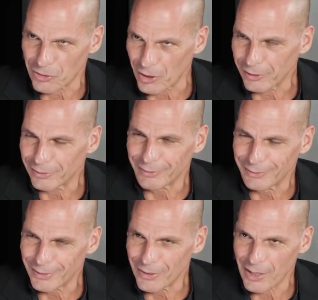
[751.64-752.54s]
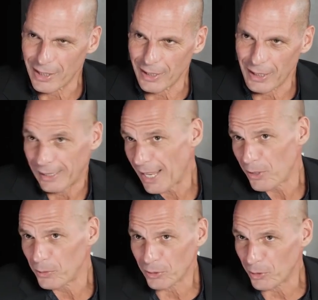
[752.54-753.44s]
That's right. And
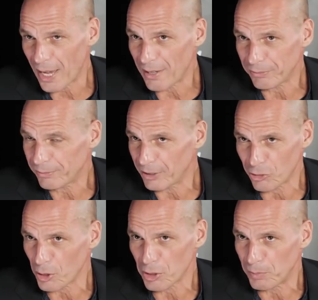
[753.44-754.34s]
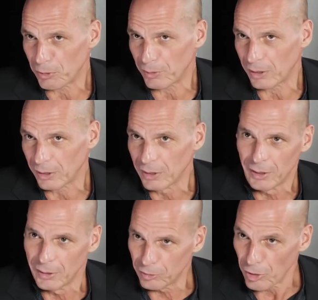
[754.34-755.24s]
now you have a choice between
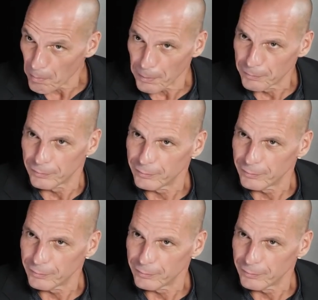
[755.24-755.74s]
Trump